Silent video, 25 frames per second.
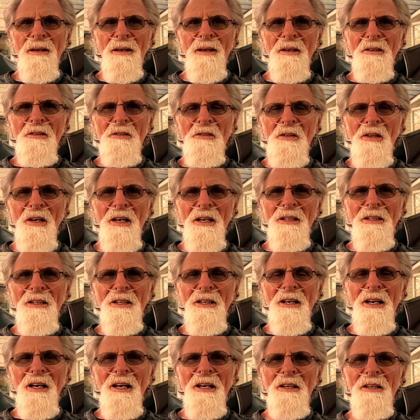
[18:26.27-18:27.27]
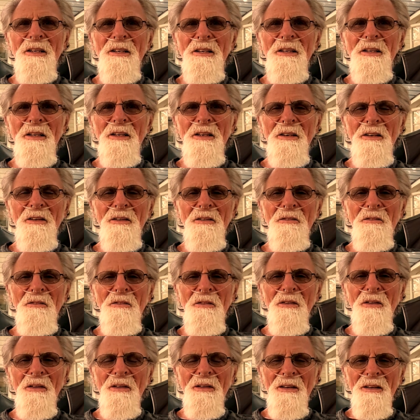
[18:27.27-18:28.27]
it's like the ending
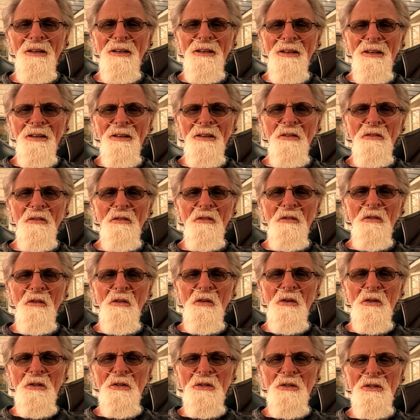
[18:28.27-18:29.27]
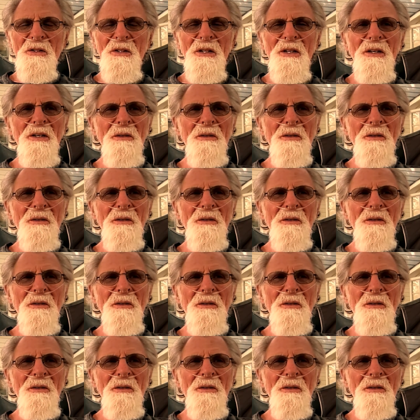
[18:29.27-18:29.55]
of the first